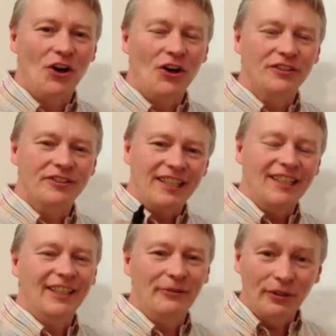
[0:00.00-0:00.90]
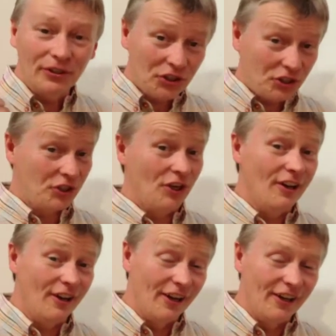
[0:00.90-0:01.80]
on dealing with
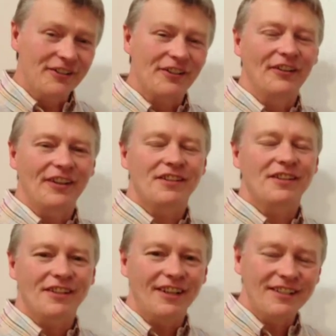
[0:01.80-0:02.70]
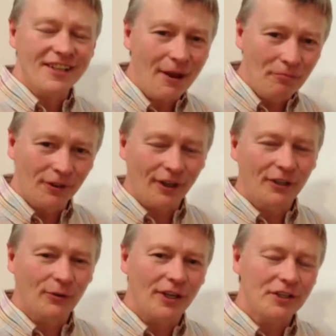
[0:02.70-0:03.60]
surds and this is an exam
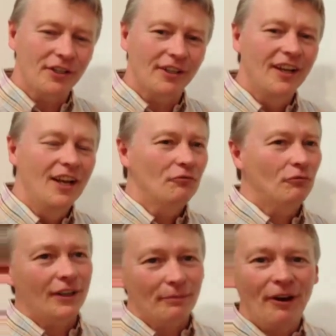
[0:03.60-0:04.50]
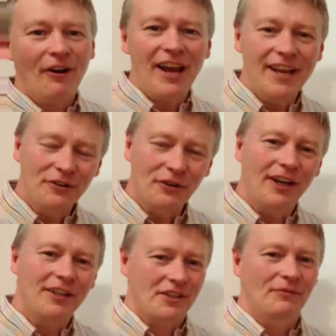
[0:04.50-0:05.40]
grade question round right about a
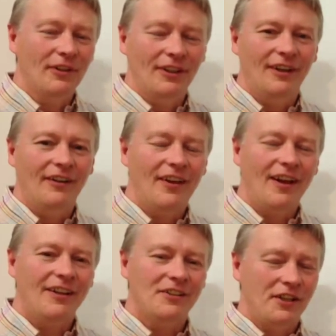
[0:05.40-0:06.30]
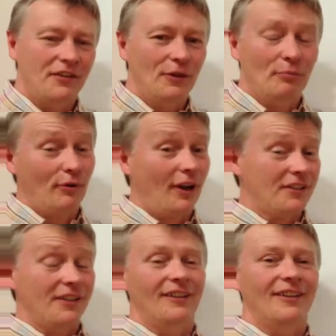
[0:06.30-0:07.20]
grade something like that to give you a
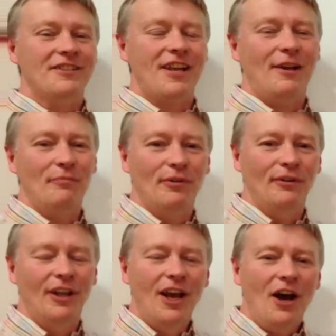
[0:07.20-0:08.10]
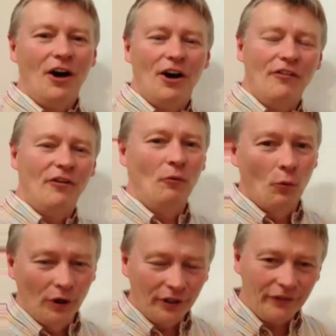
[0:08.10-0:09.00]
practical example of
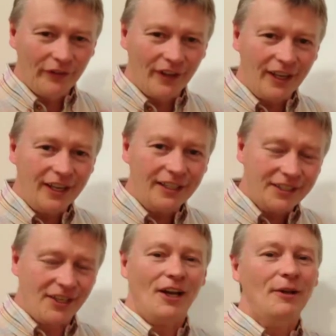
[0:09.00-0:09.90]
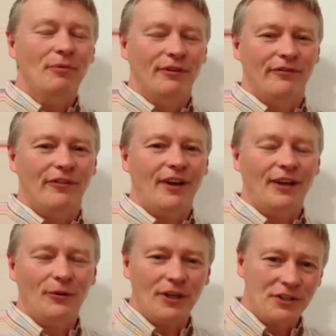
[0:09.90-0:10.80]
one of the type of uh,
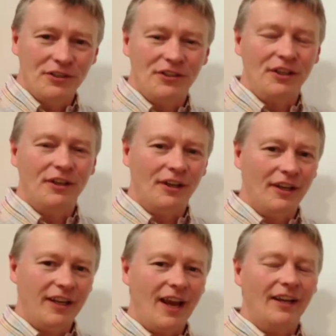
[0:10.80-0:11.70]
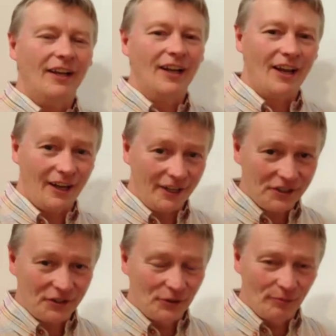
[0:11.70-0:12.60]
questions that you're going to get at high
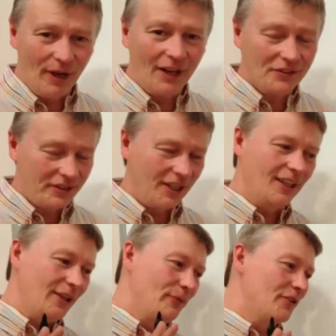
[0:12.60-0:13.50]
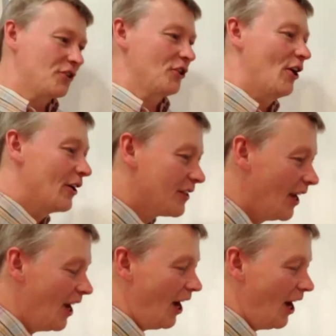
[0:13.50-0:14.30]
school maths dealing with surds